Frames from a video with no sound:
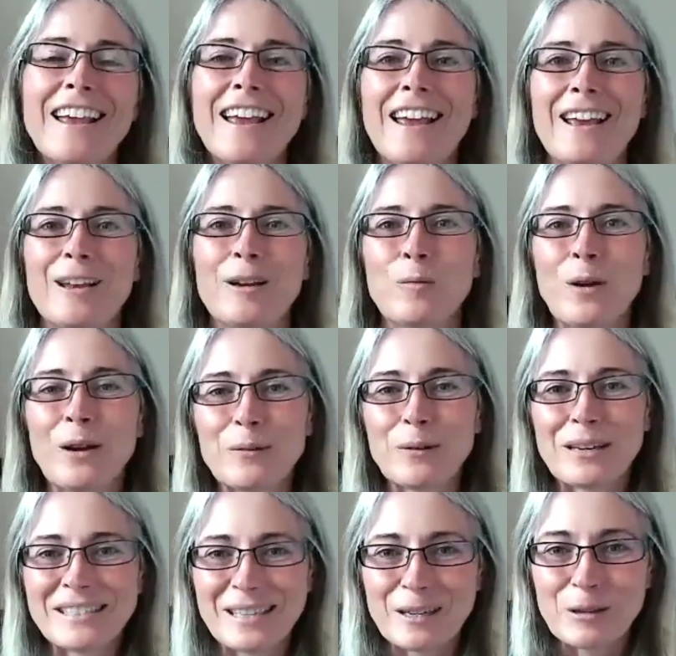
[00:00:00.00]
And why do I
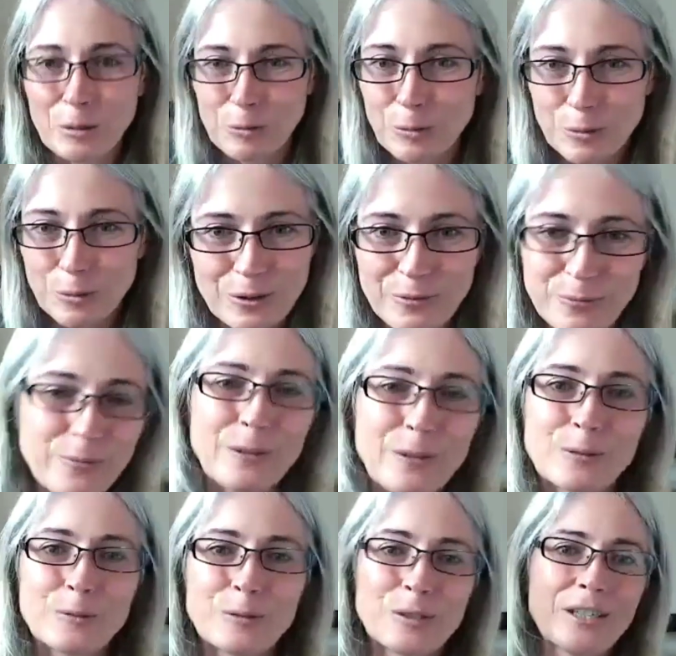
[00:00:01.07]
say cohort of
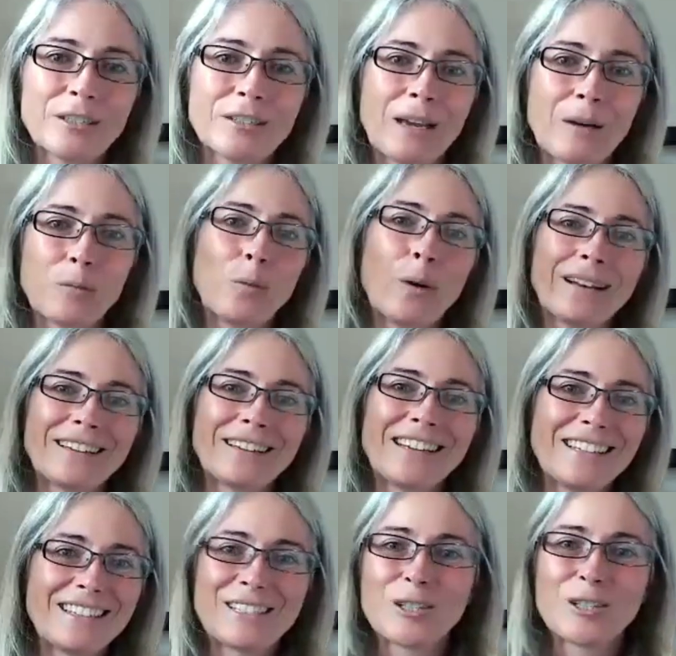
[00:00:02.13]
follicles here? Like, what
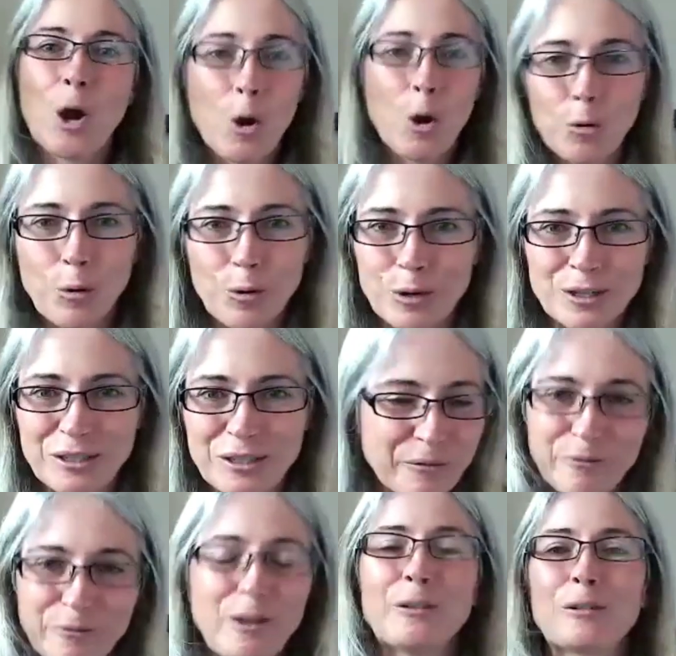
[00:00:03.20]
is cohort of
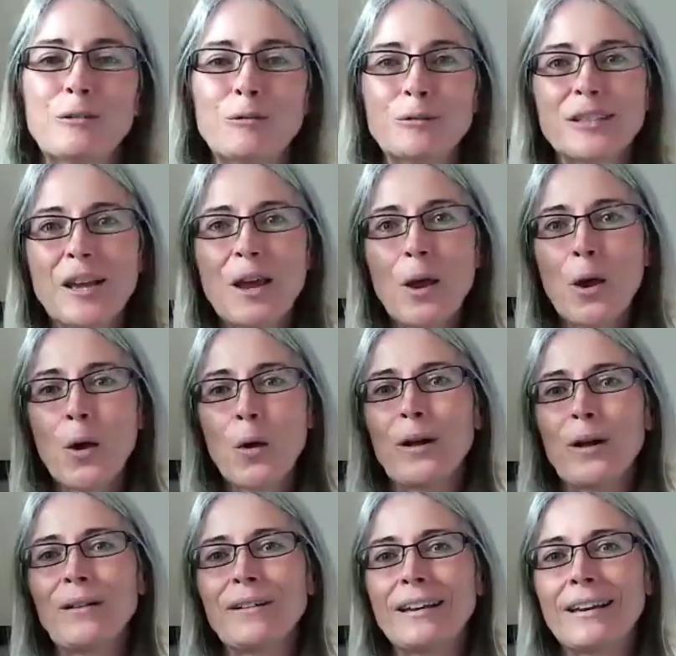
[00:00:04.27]
follicles?
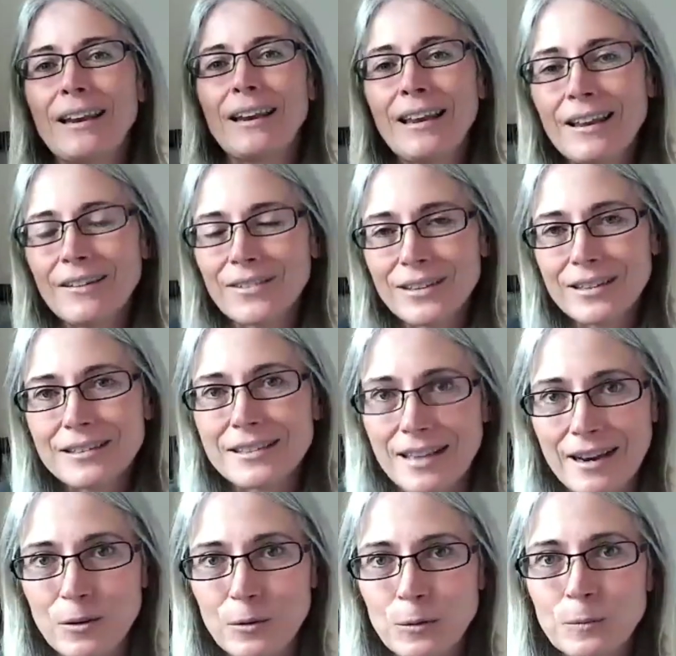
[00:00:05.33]
Well, in any given
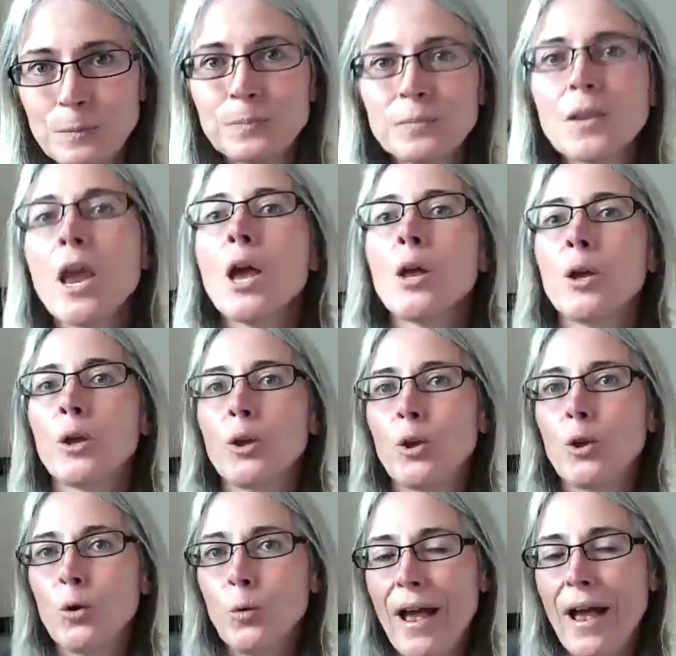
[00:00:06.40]
cycle,
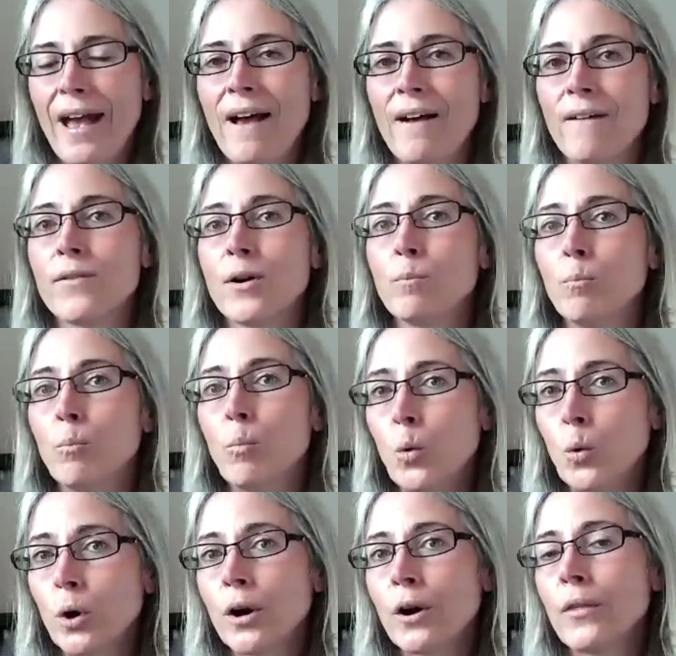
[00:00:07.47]
you have
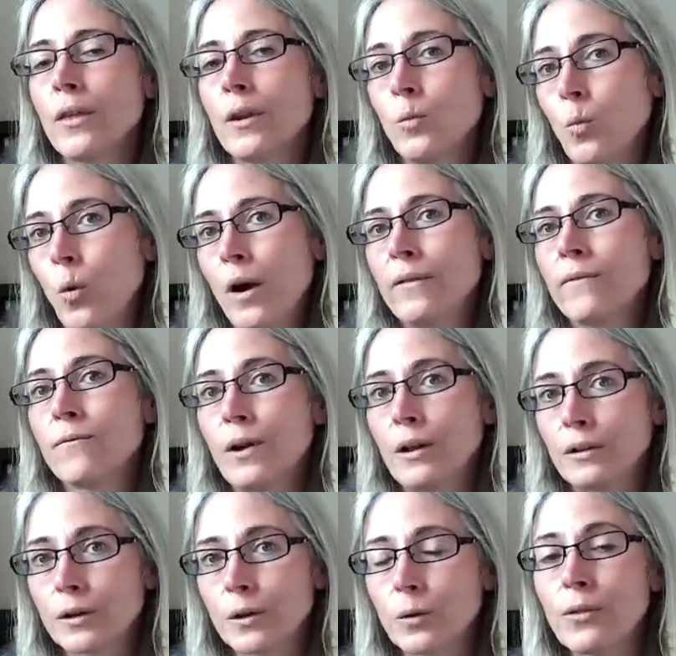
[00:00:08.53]
more than one
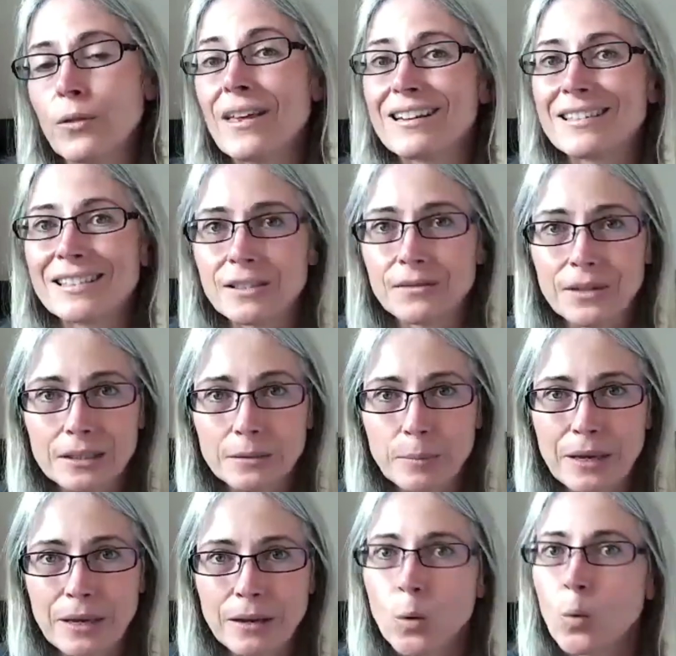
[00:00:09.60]
follicle that is
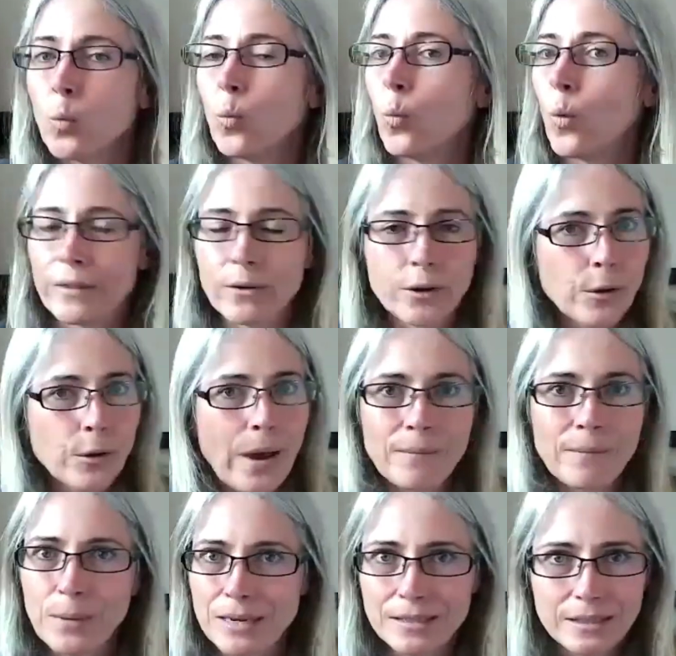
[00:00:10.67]
developing, whether you have
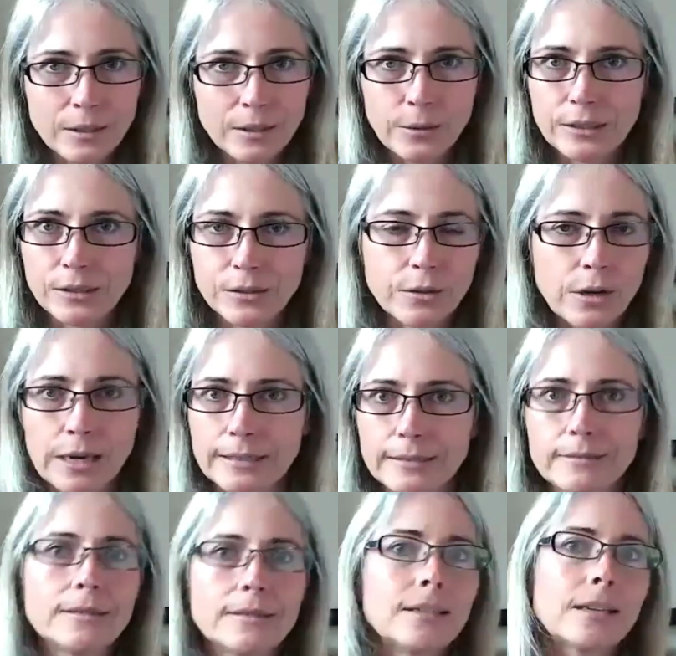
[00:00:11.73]
PCOS or not,
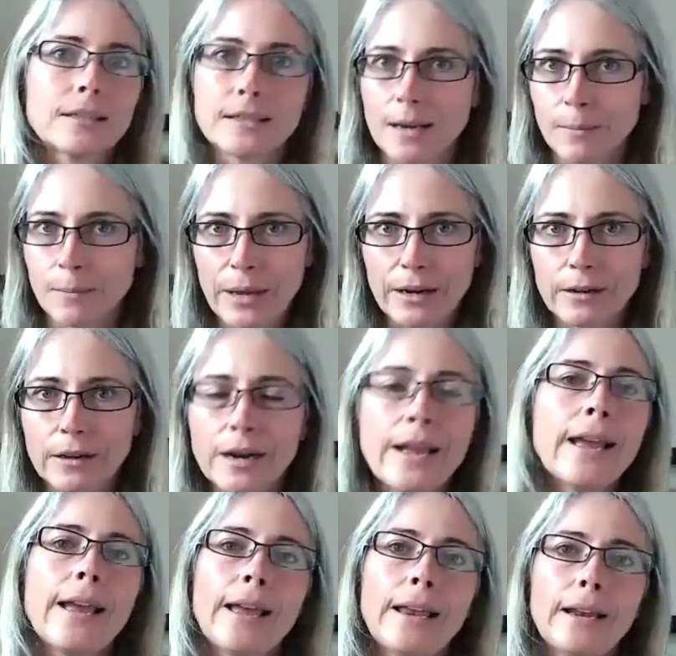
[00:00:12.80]
does not matter.
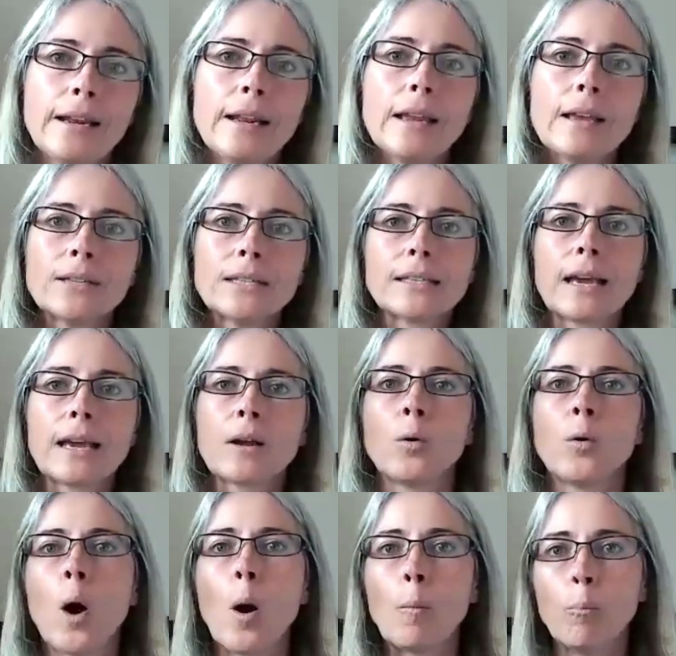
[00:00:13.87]
In any given
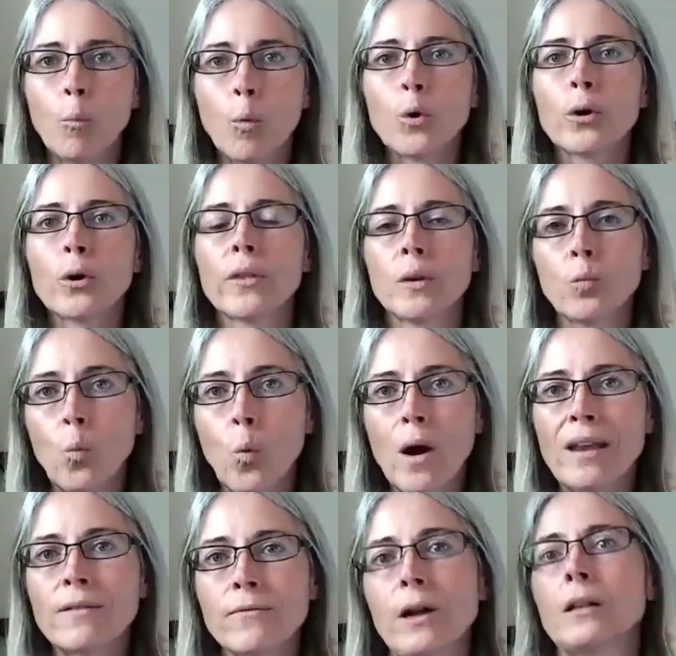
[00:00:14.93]
cycle, more than
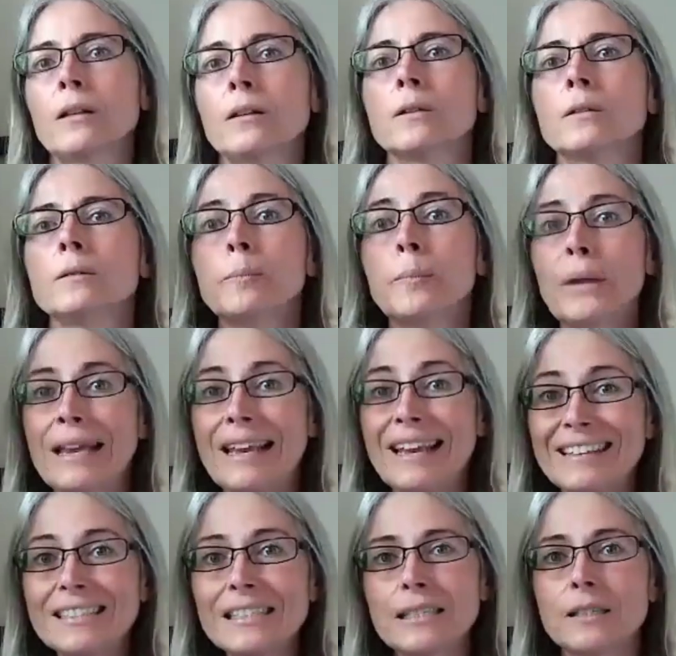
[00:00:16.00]
one follicle
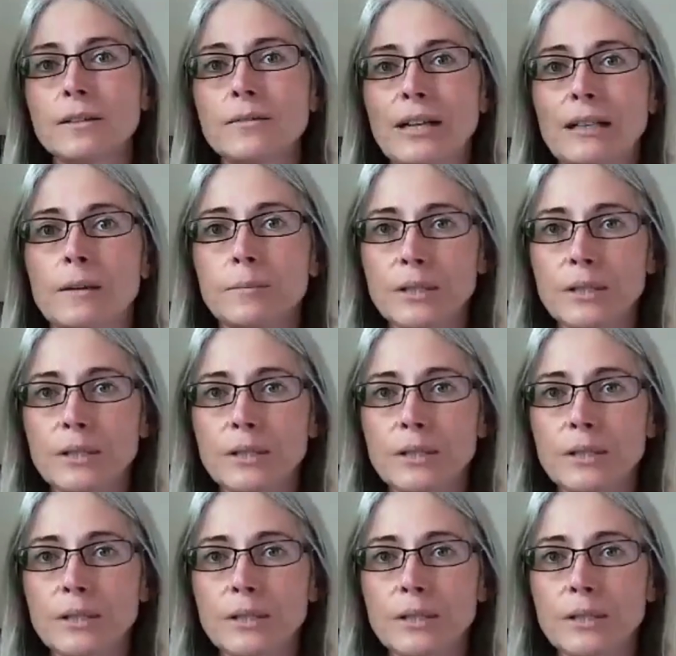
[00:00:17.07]
begins to develop.